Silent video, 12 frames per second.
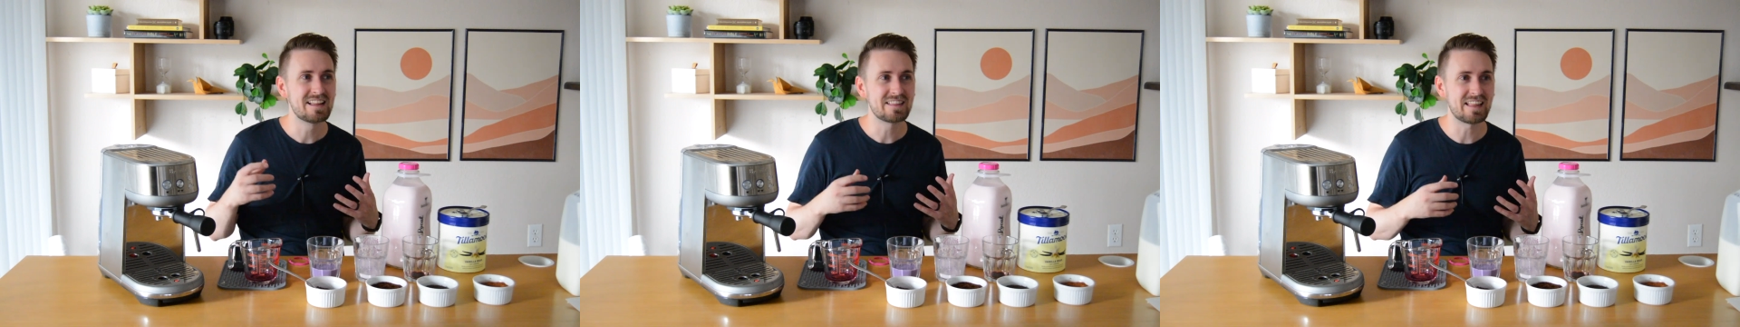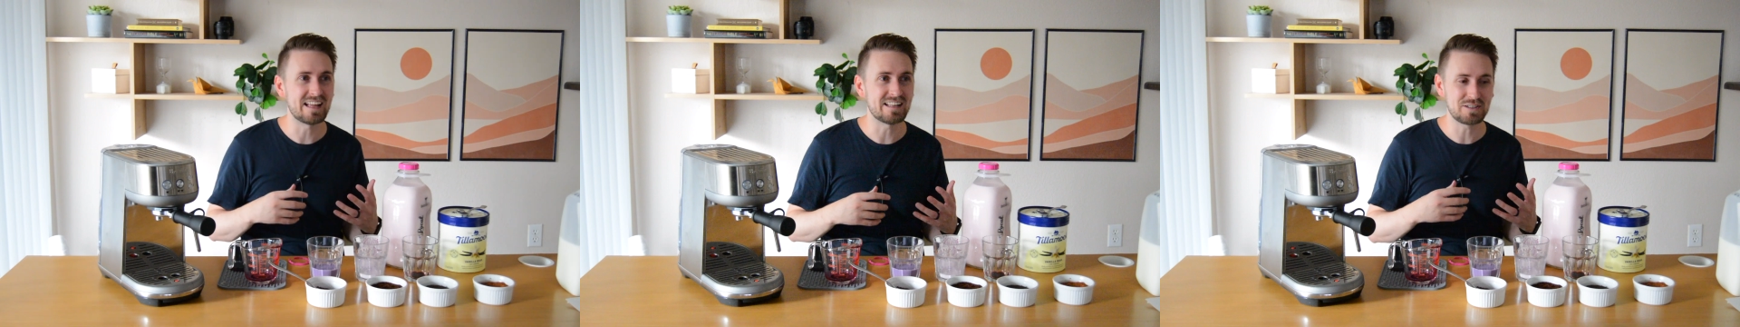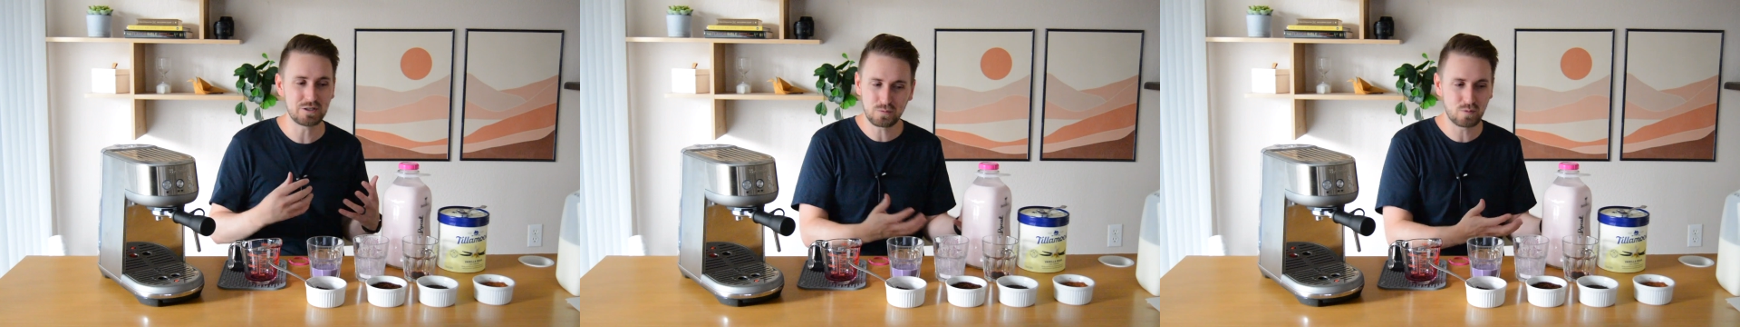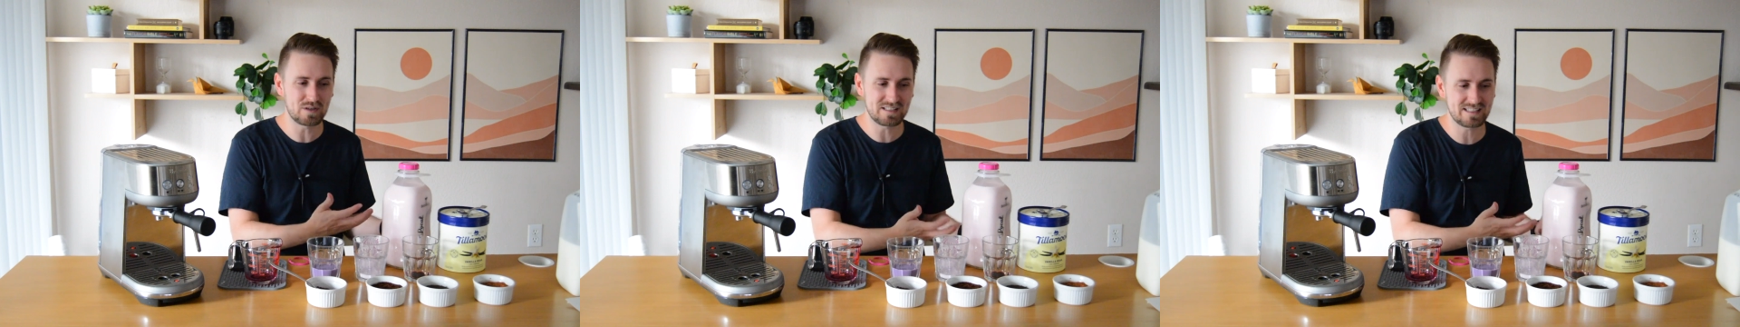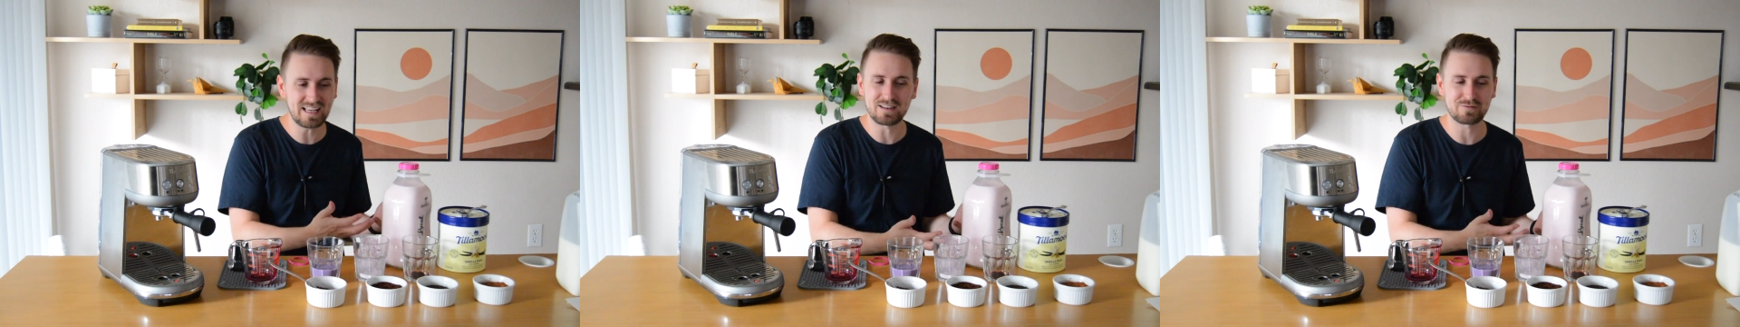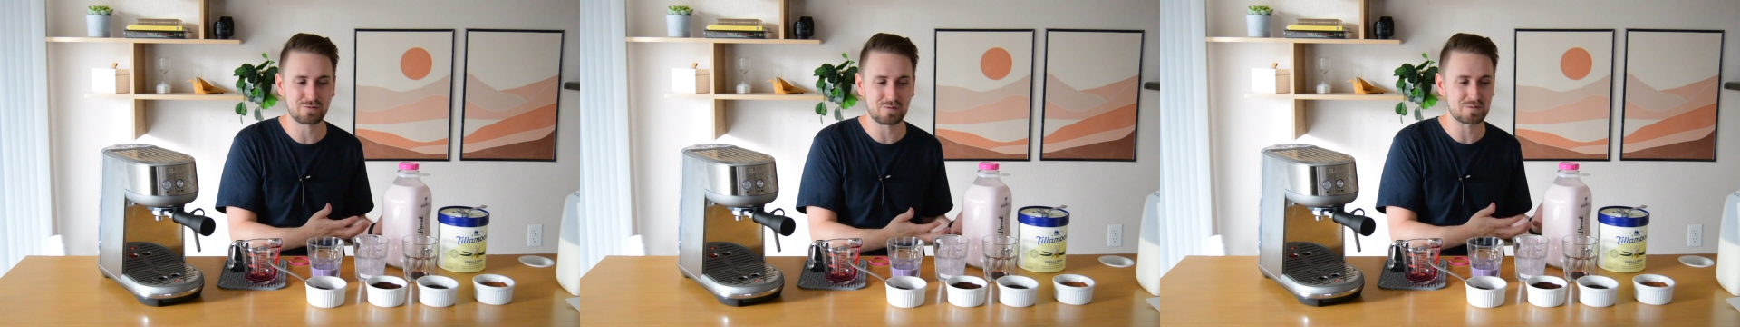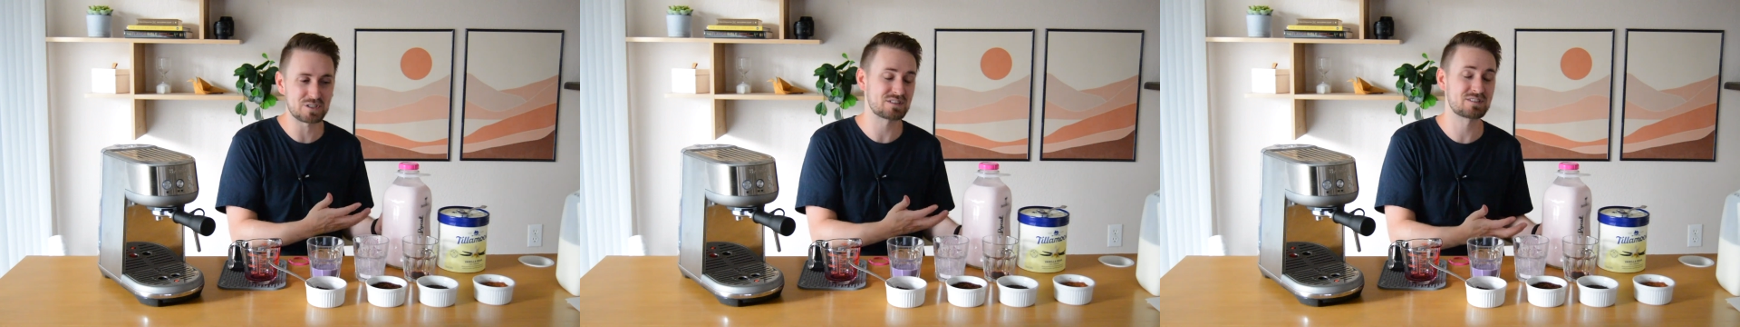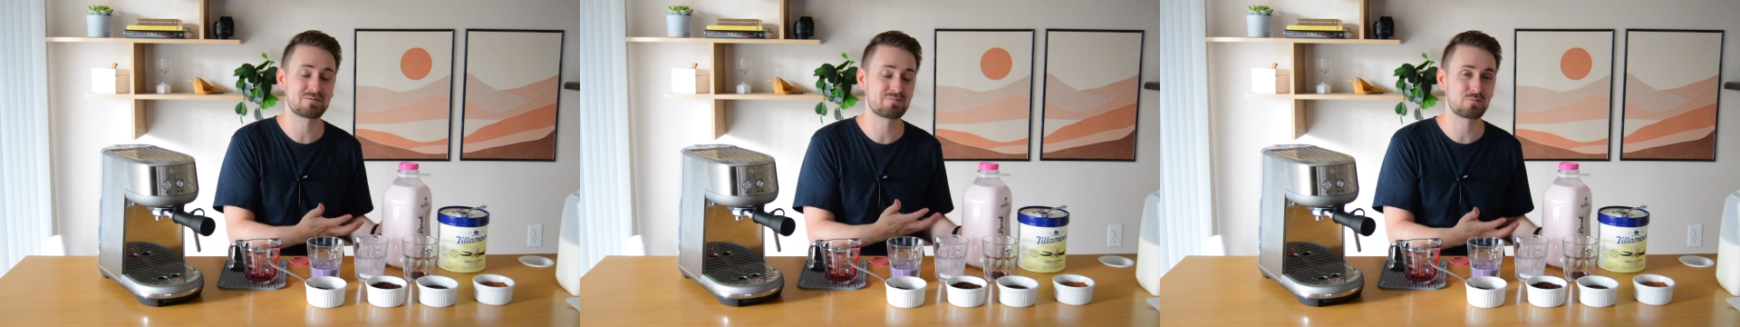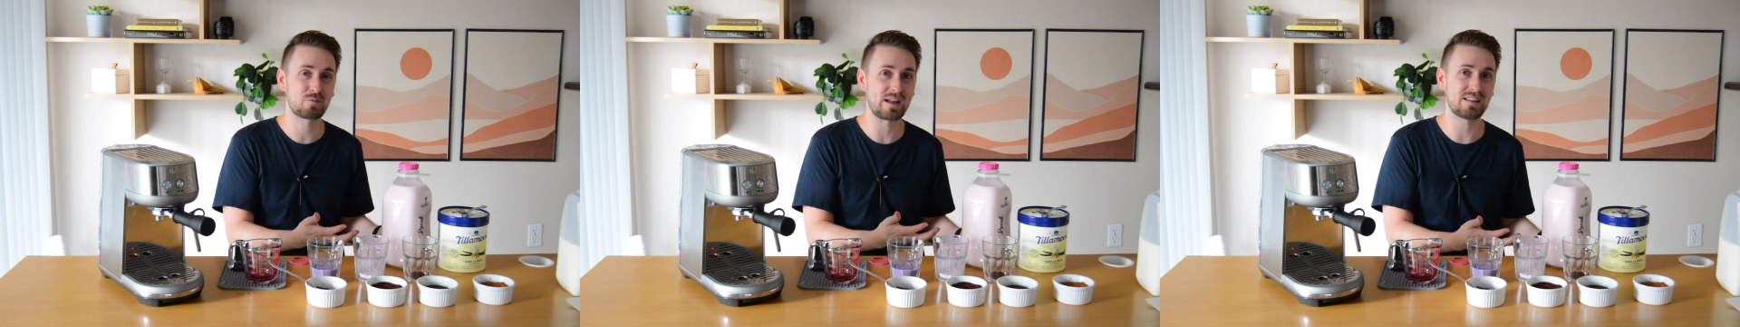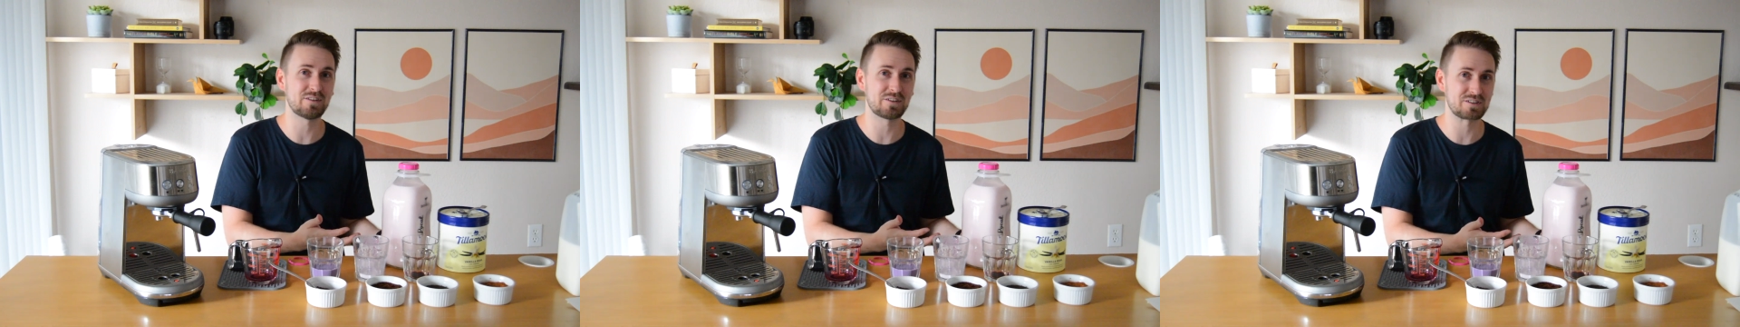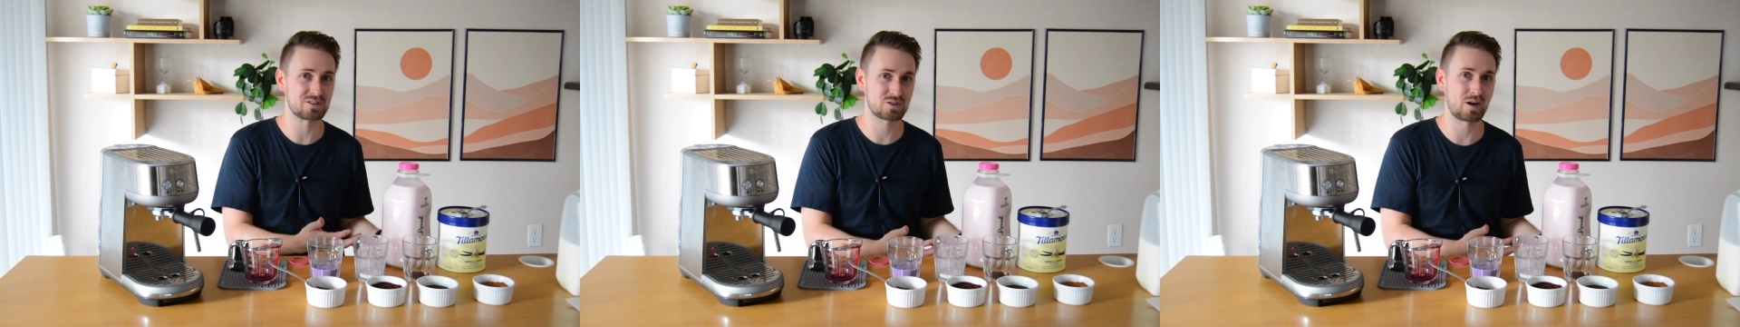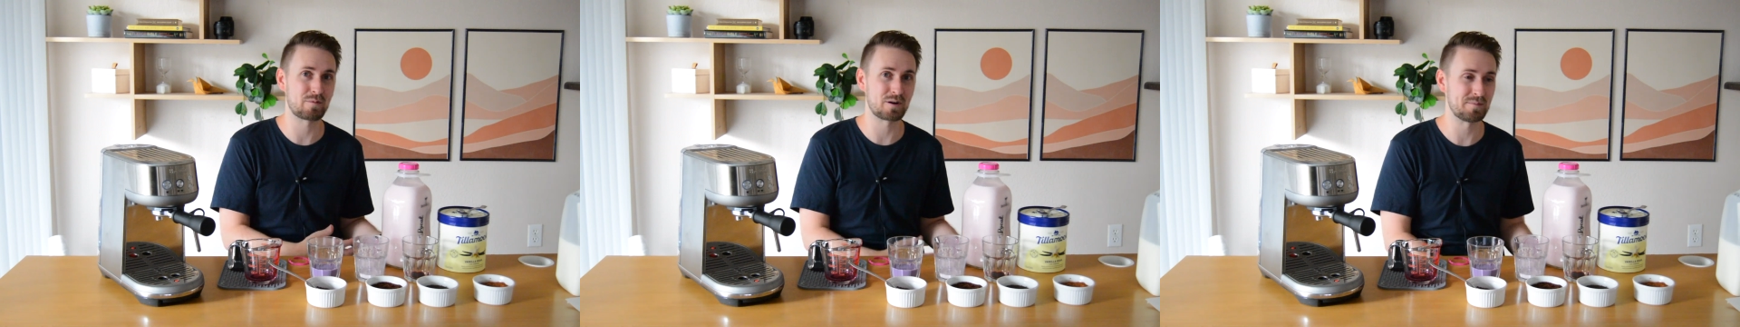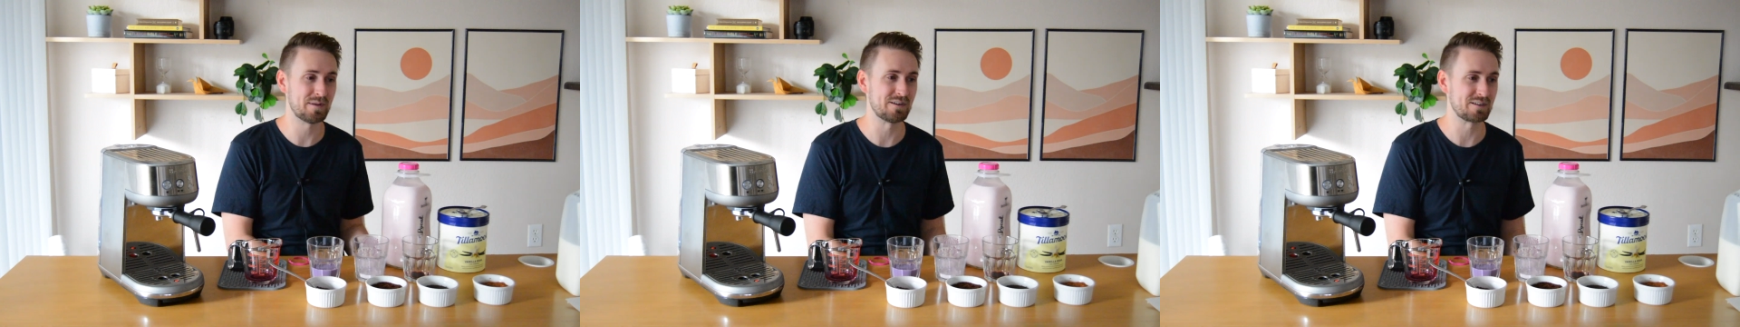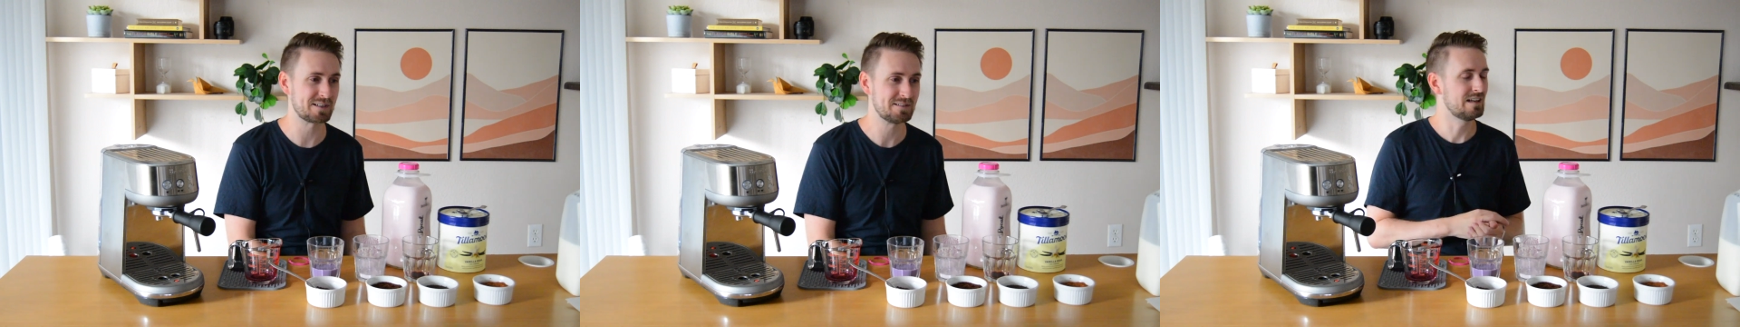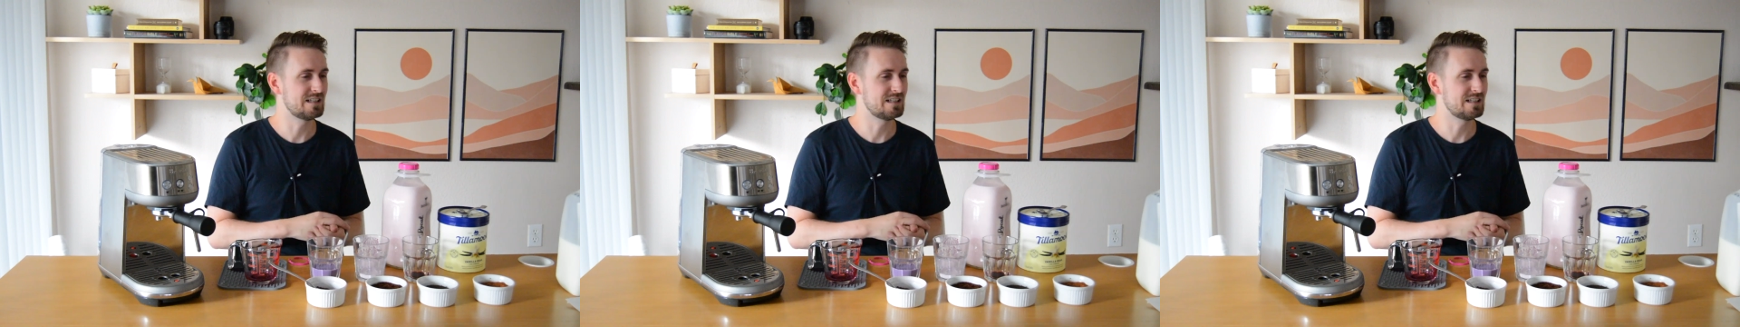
that you wouldn't get from just regular strawberry milk.